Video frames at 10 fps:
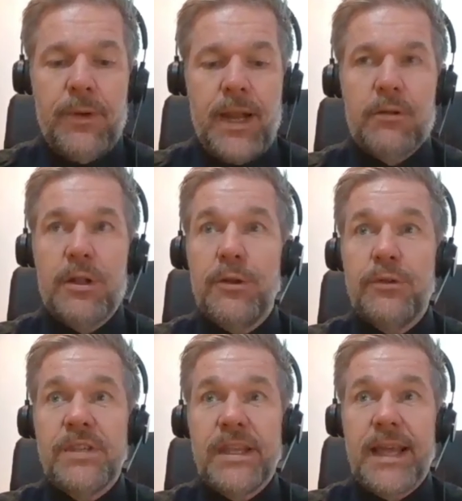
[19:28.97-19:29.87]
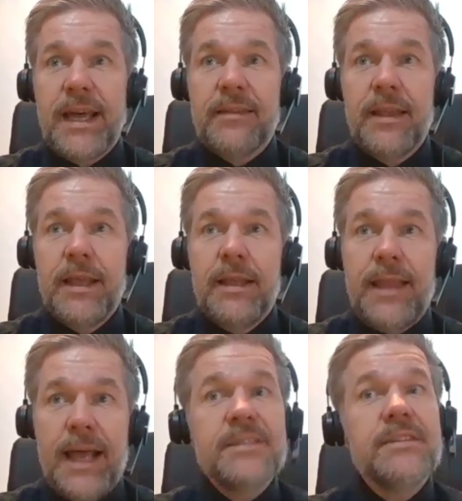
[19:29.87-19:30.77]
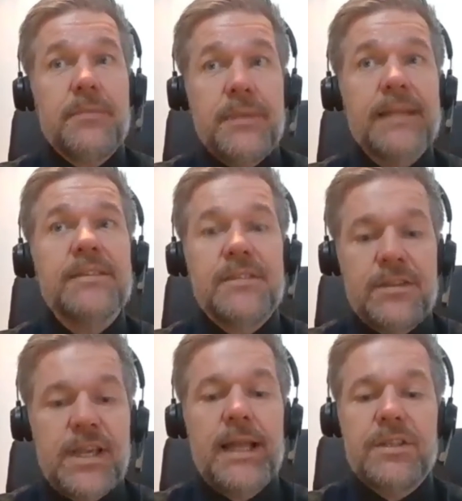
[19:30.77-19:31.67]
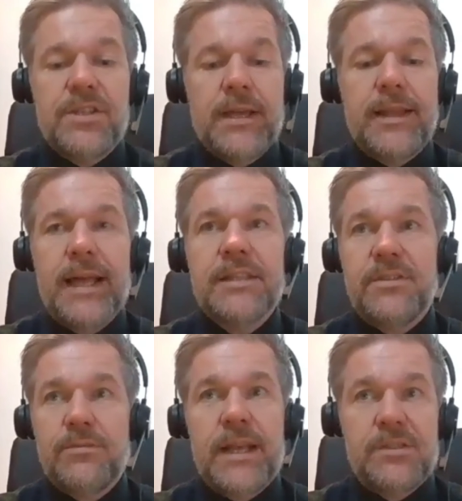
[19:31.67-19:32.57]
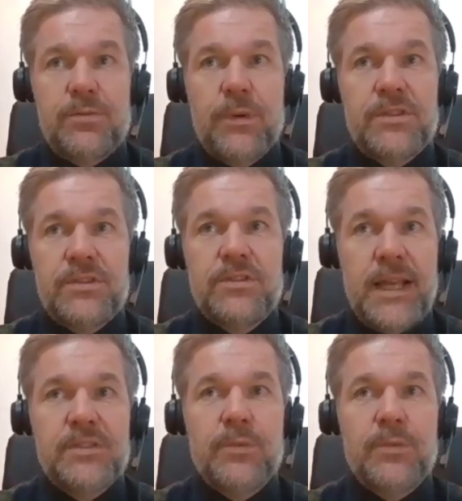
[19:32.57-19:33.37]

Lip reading: without losing that, that's the challenge here. That's what's